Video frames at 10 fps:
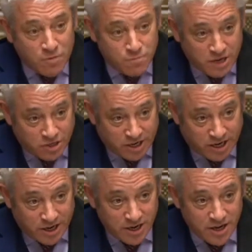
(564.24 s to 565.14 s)
committee,
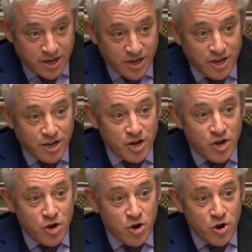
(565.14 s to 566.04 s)

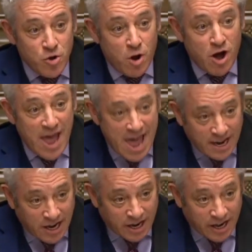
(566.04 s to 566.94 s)
who are
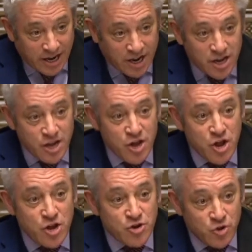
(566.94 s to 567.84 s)
heckling
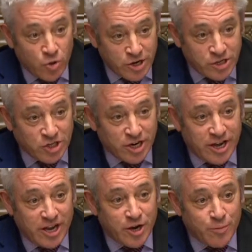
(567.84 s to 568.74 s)

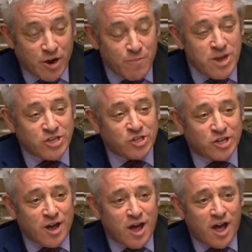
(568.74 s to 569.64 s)
noisily and
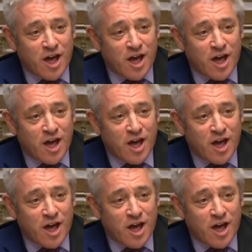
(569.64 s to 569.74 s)
Mr.